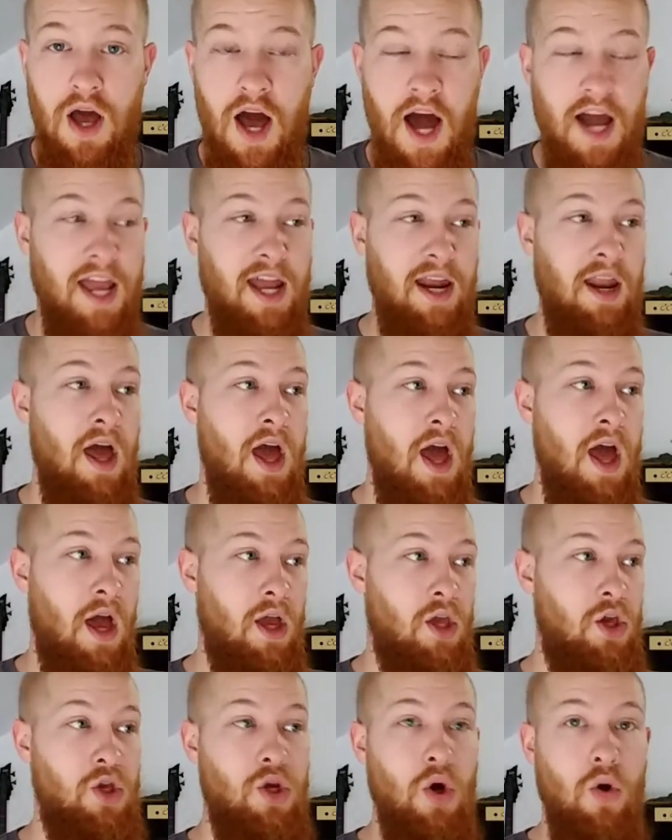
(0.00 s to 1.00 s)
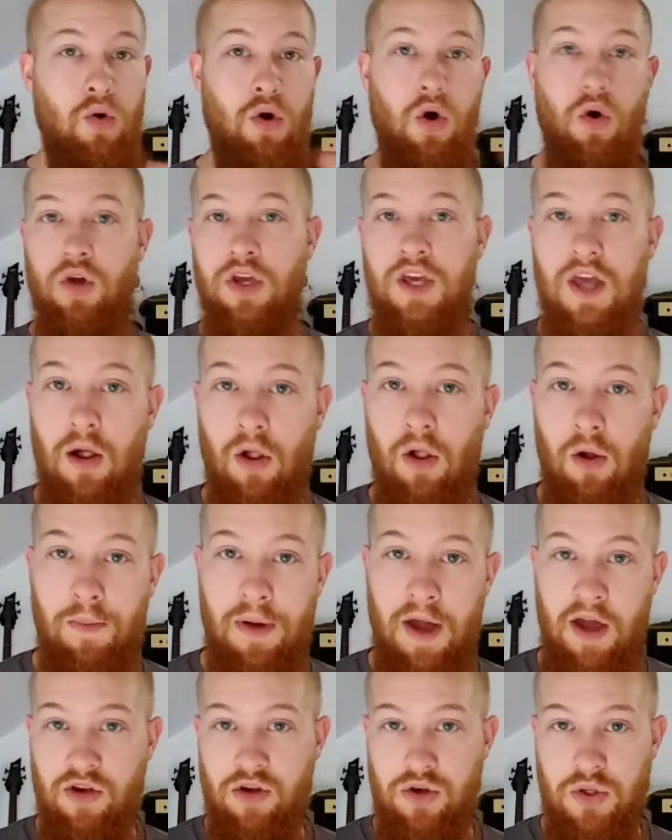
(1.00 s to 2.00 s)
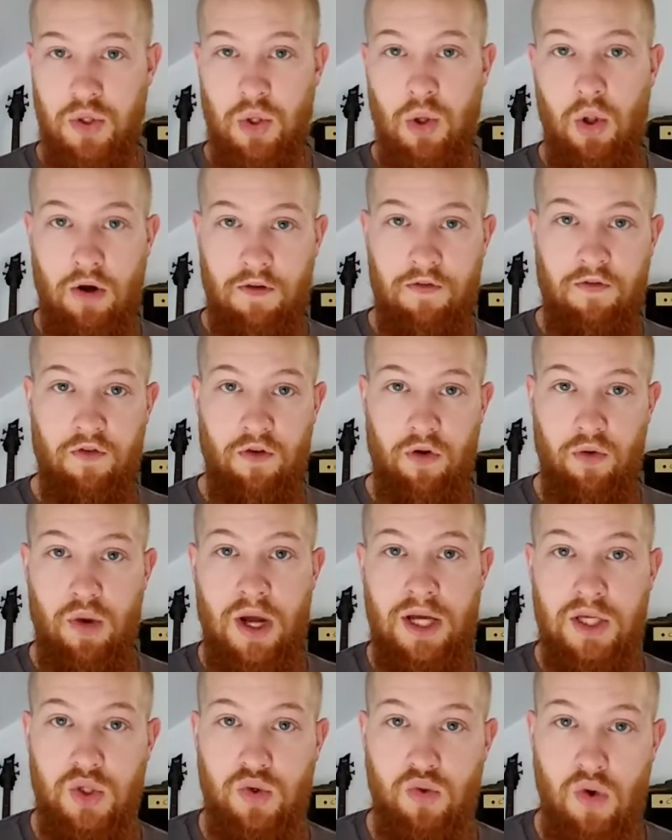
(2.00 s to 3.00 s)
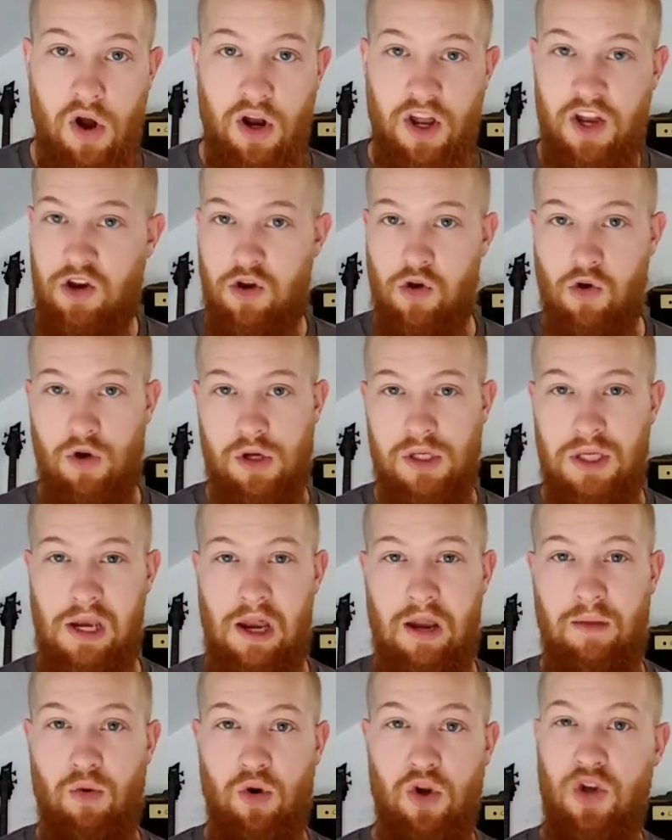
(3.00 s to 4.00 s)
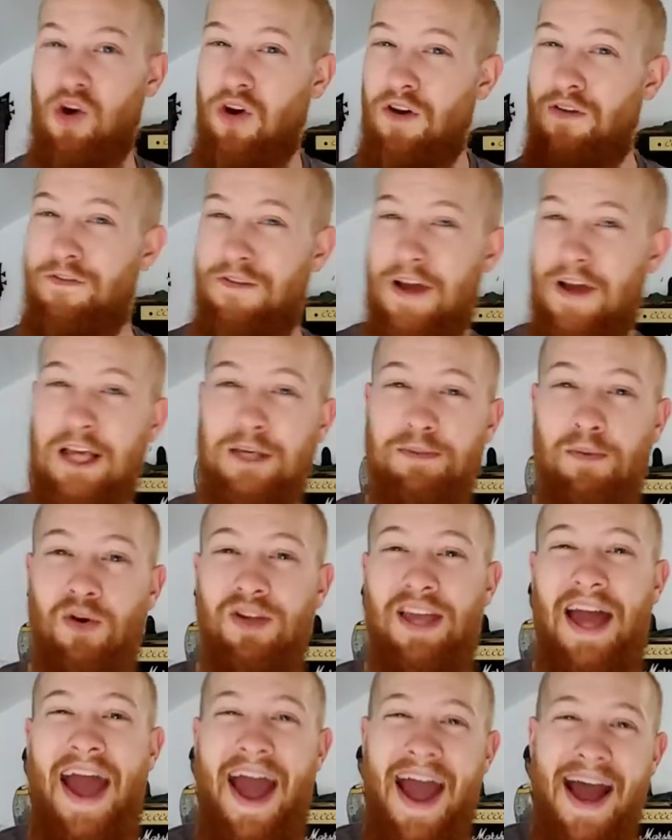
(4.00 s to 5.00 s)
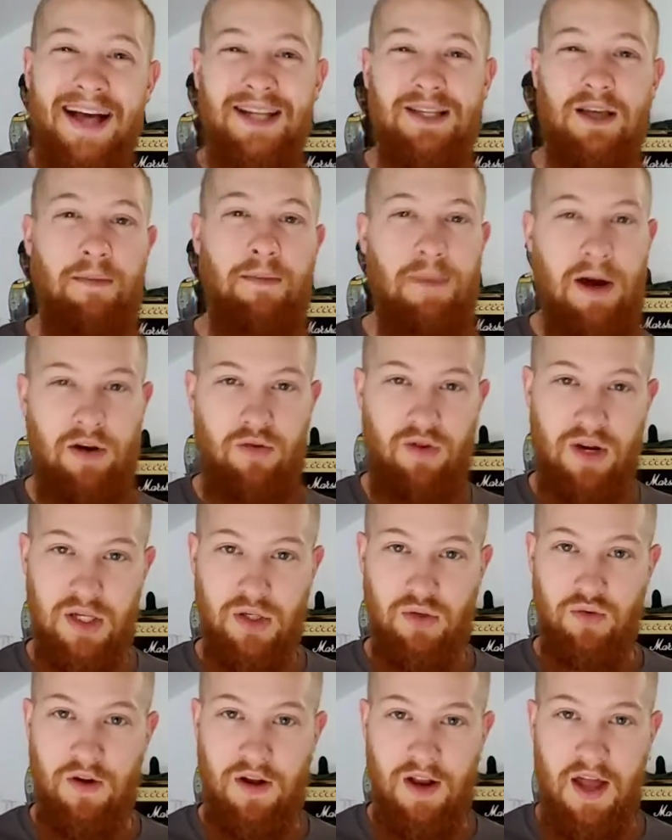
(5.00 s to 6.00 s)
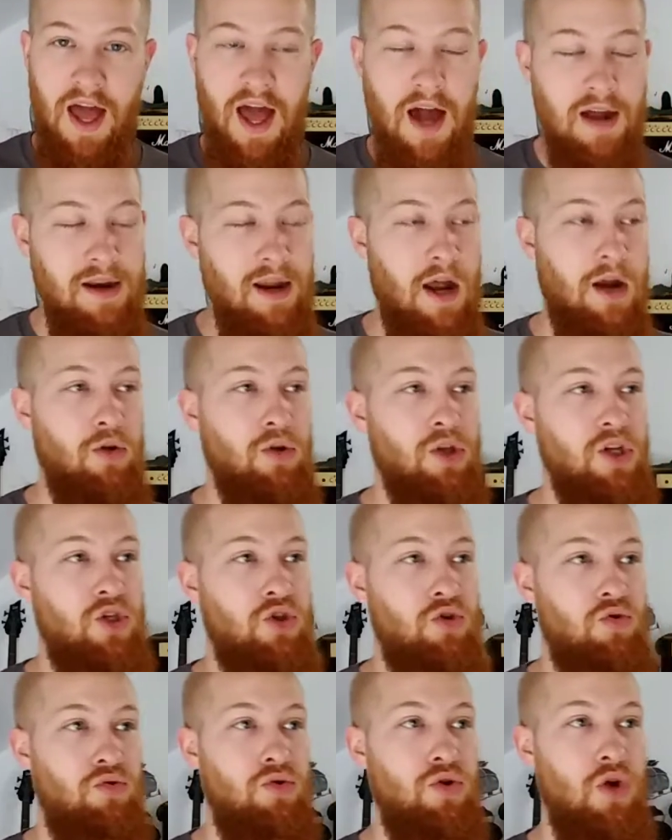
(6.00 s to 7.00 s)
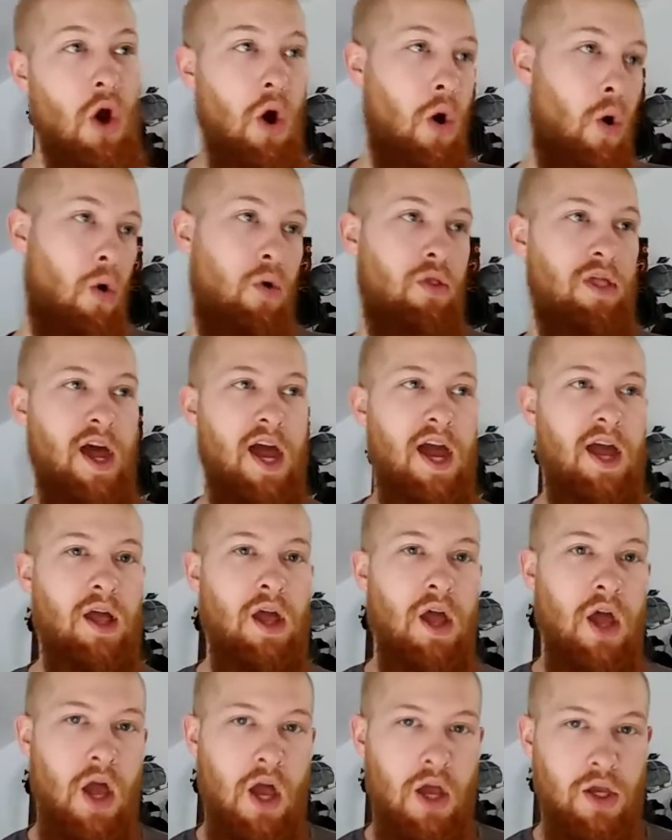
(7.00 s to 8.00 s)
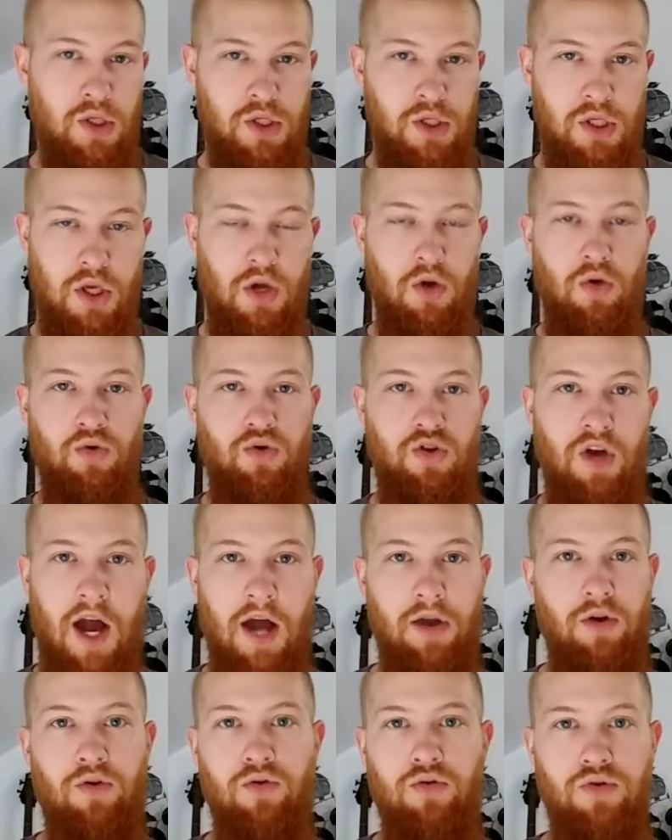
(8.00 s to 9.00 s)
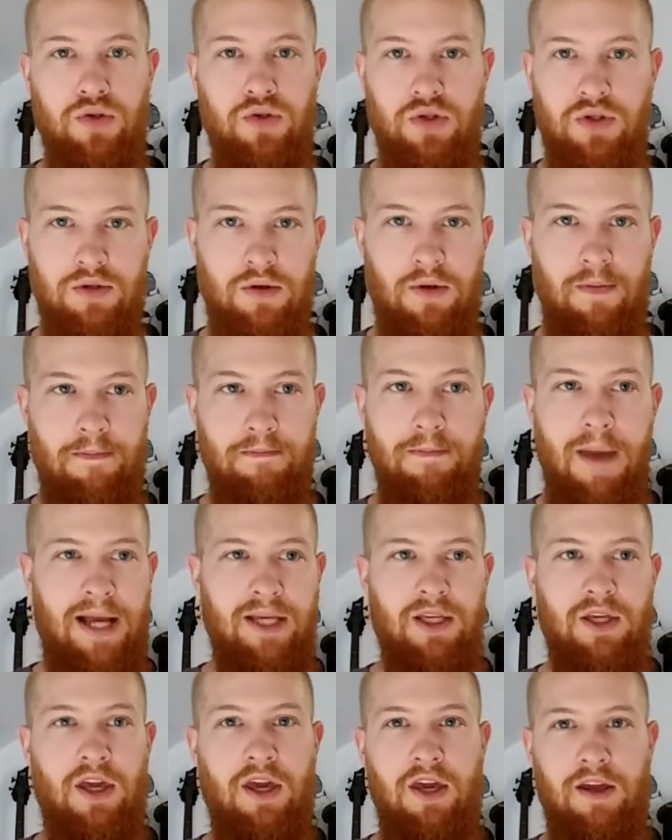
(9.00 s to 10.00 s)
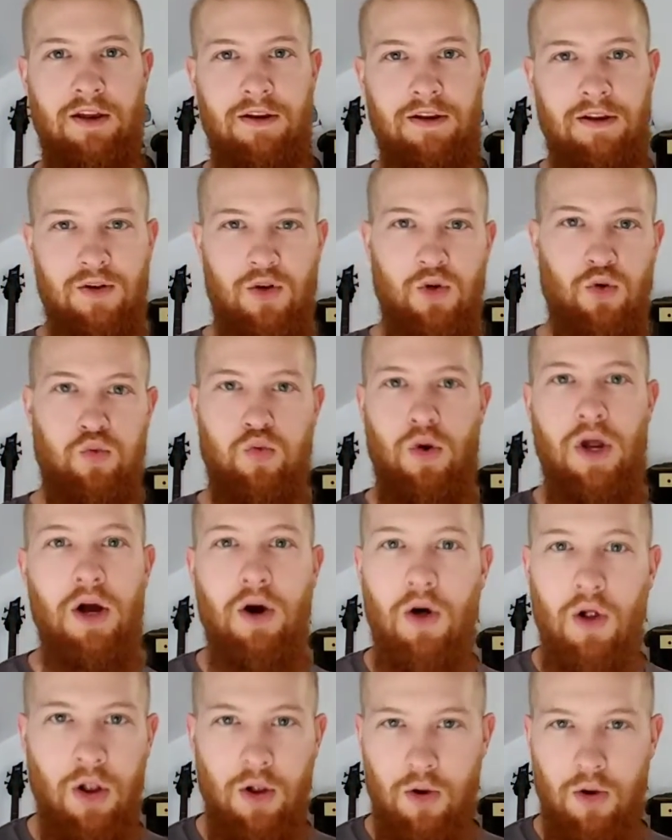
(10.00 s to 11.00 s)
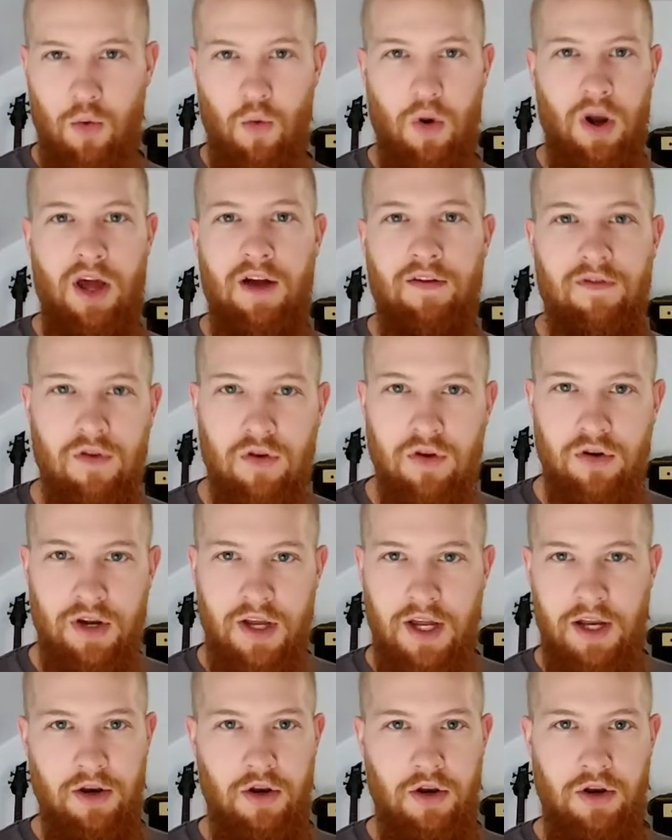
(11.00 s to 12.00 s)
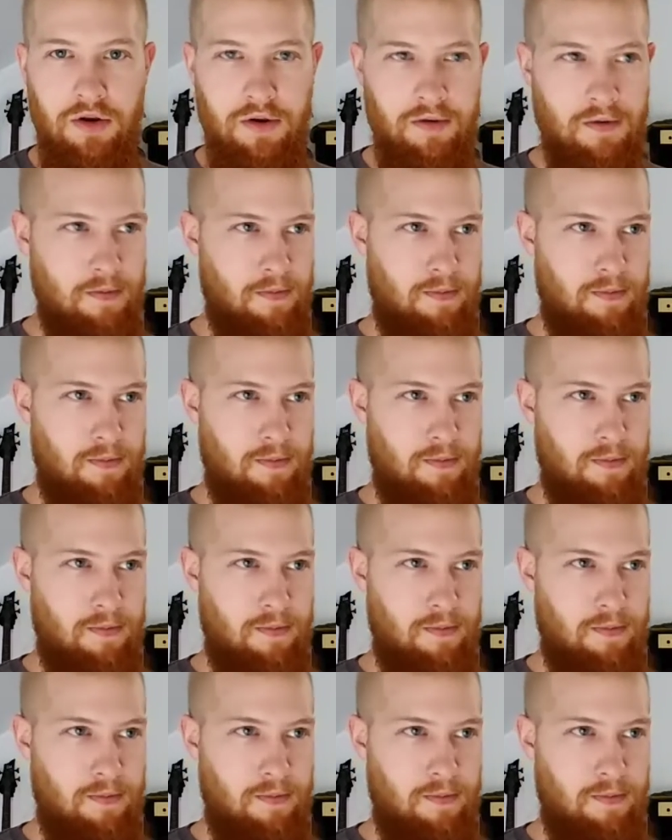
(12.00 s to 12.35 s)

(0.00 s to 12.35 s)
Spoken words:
Again, you don't go to Yellow Pages to look for a restaurant in New York City anymore. You go to Facebook to ask about a restaurant. Not only do you know that Zio Mexican Grill or whatever in